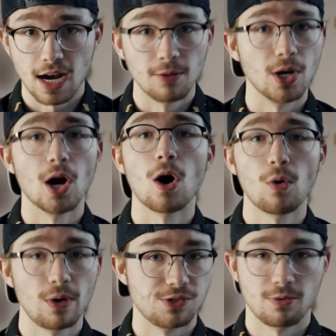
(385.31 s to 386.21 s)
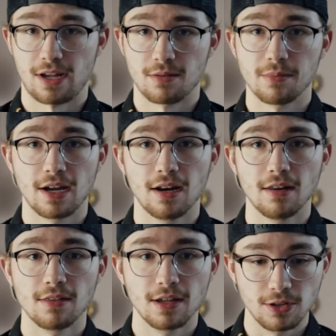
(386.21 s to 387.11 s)
I would always
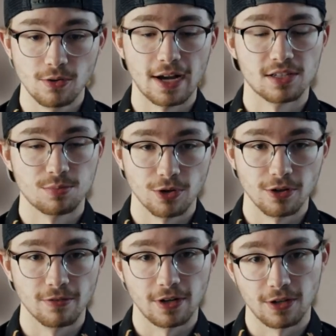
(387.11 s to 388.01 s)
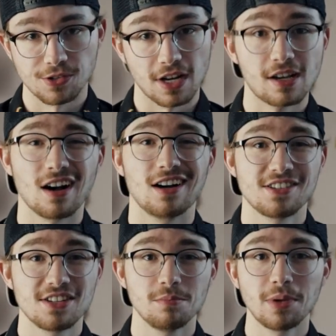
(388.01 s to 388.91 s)
recommend that you export your videos at
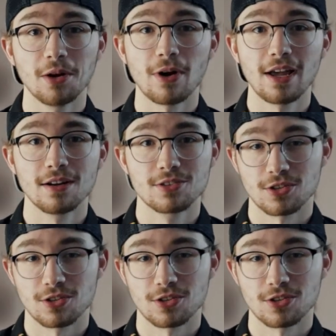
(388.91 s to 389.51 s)
constant bitrate,